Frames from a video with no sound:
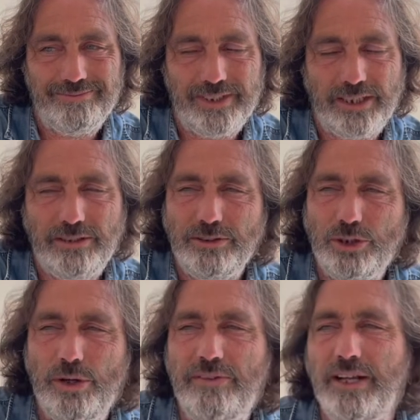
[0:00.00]
I'm not
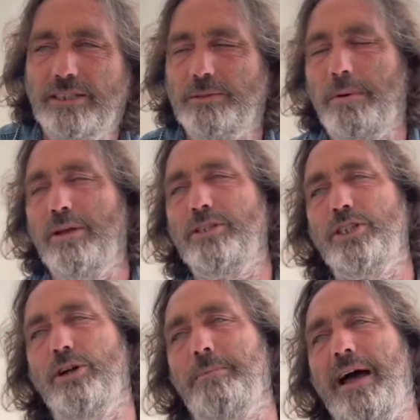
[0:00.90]
sure if I spoke
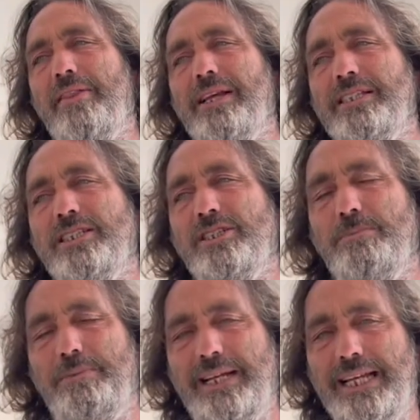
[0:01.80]
to you about this,
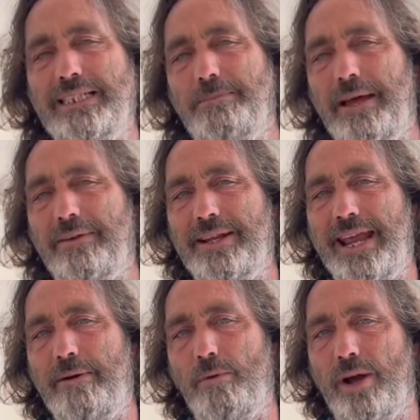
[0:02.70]
but it is about
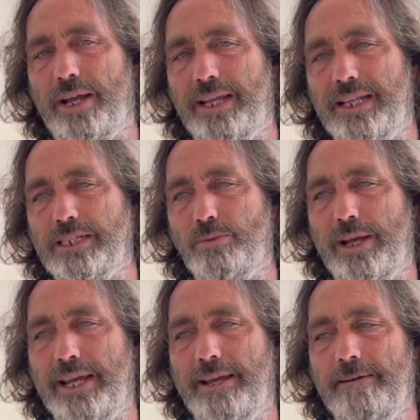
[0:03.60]
networking this
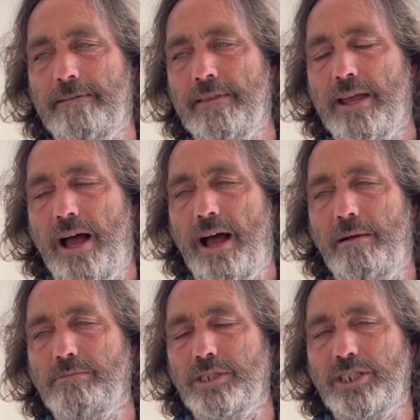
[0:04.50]
week,
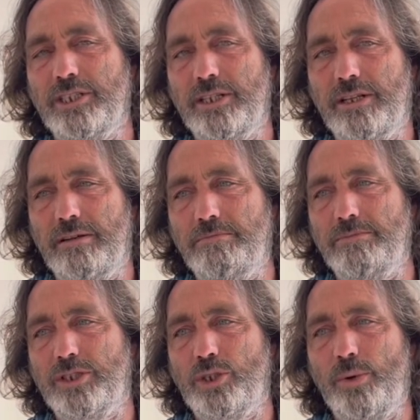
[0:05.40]
um,
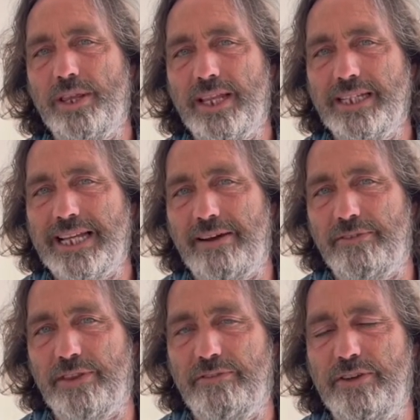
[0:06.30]
sorting things out for
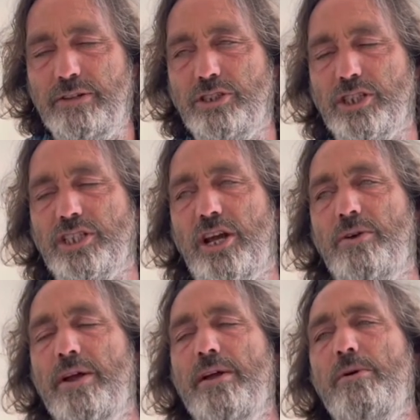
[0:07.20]
the future. So
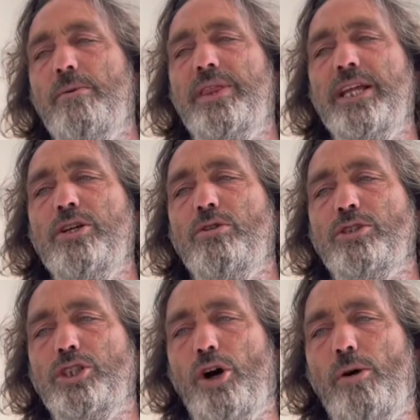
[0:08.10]
within your
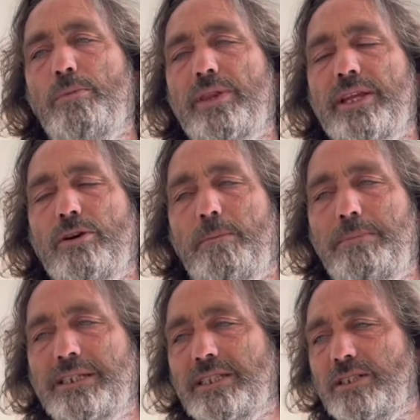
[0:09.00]
job, within your
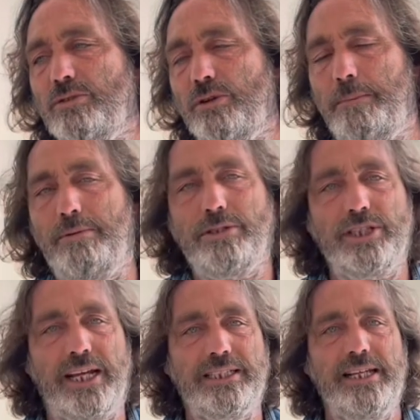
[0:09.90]
business or your
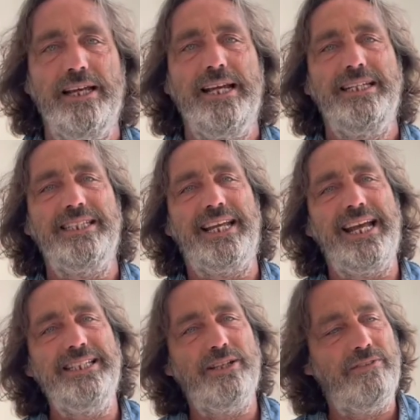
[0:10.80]
projects, it's a
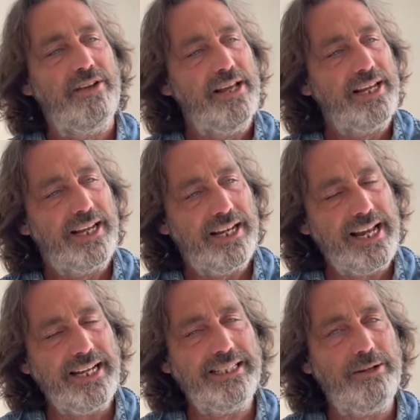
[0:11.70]
case of
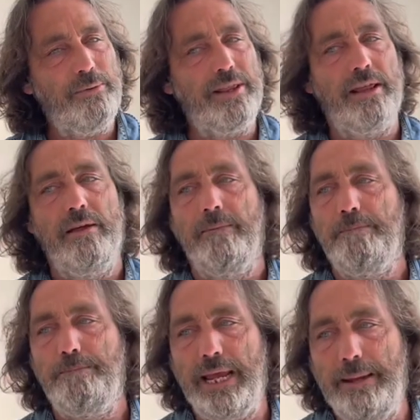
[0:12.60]
connecting with
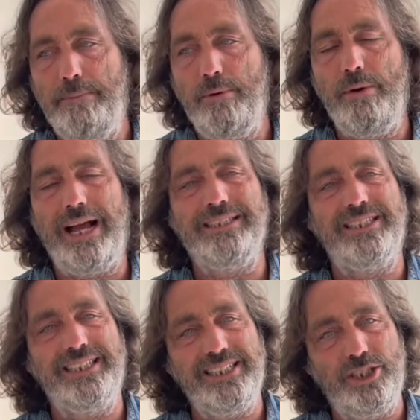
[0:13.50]
people and
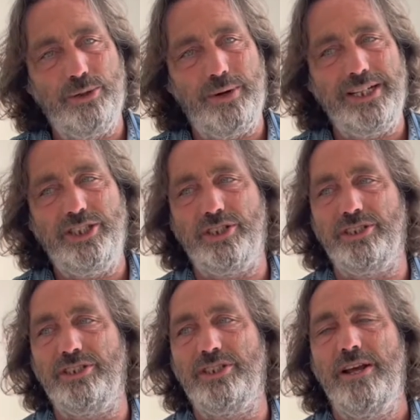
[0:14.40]

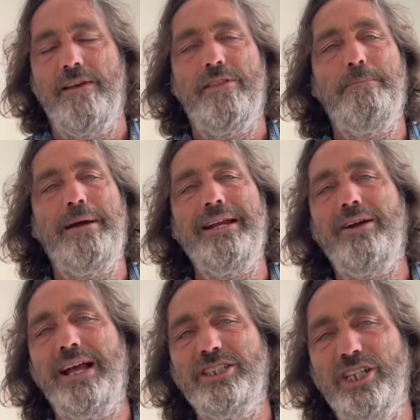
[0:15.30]
situations that may
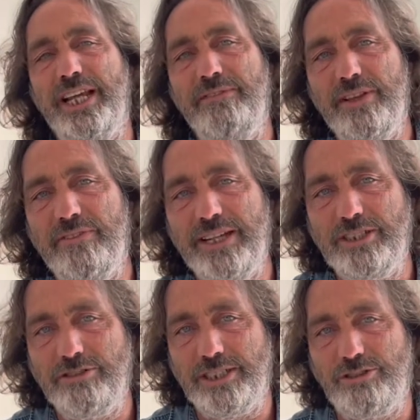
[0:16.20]
not actually give you the
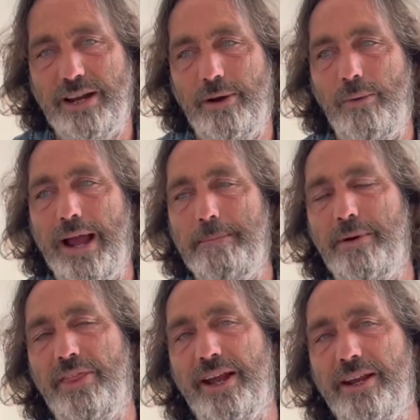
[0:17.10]
victory straight away,
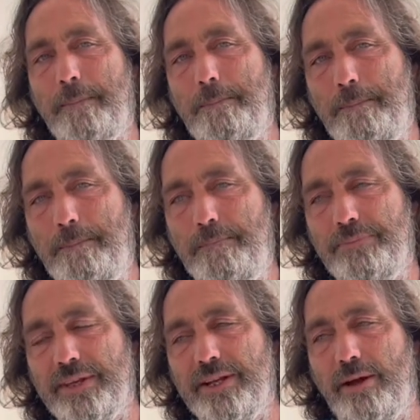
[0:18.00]
but they're going to
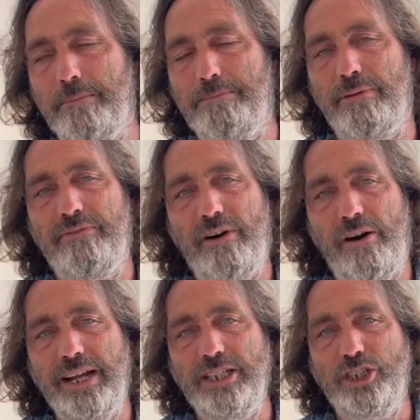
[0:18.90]
you know
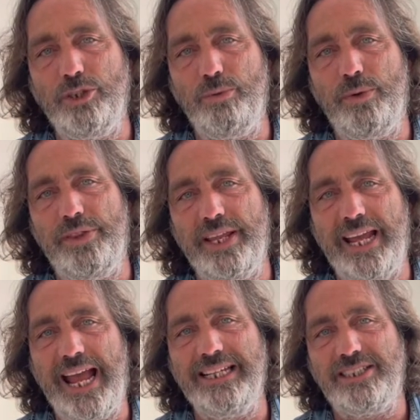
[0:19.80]
provide you with the
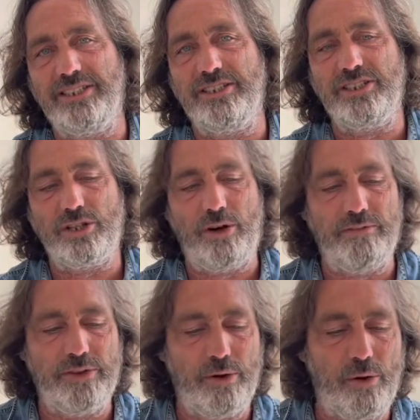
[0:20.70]
essence
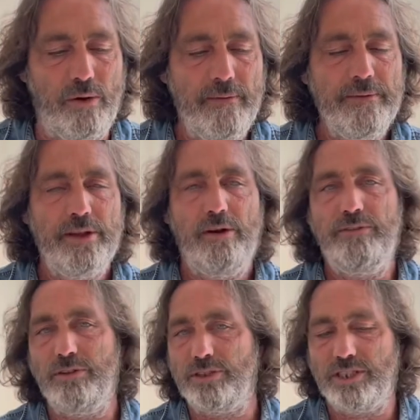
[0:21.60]
of your of
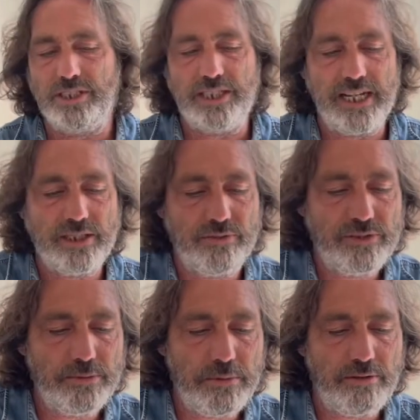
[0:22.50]
your success of
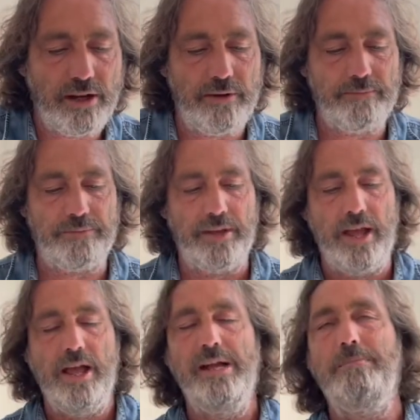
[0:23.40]
tomorrow
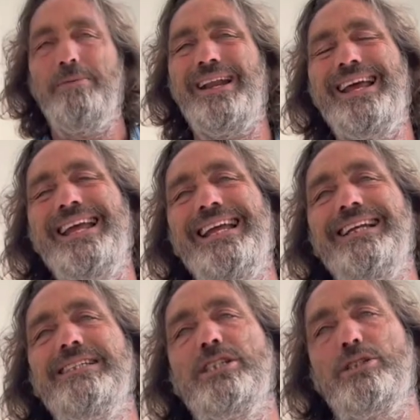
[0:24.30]

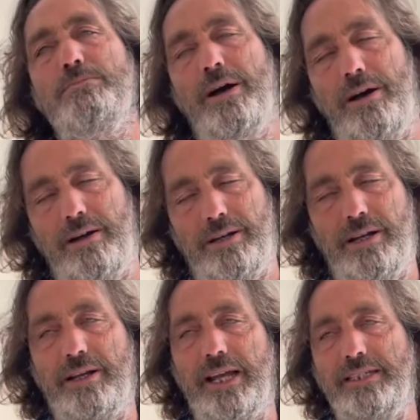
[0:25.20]
playing smart
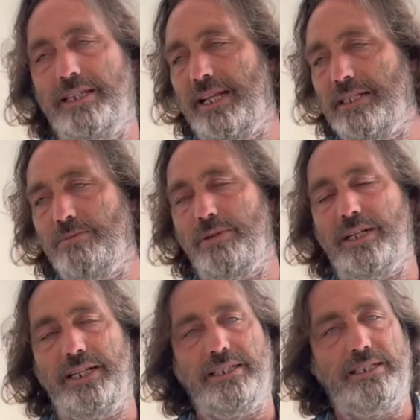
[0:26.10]
okay so that's what
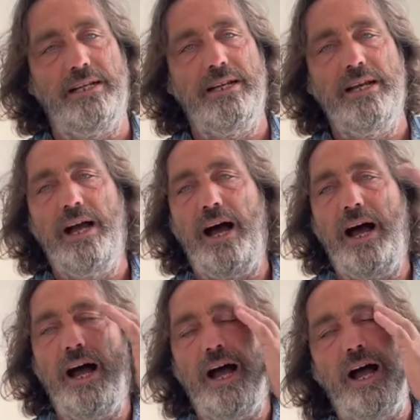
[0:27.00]
it is
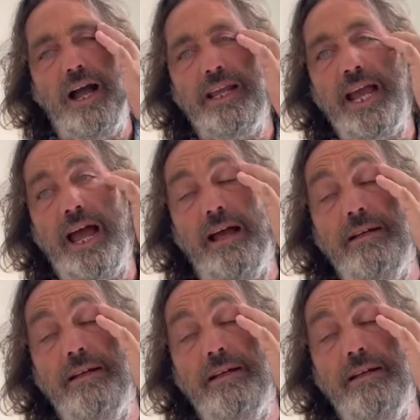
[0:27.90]
uh, yeah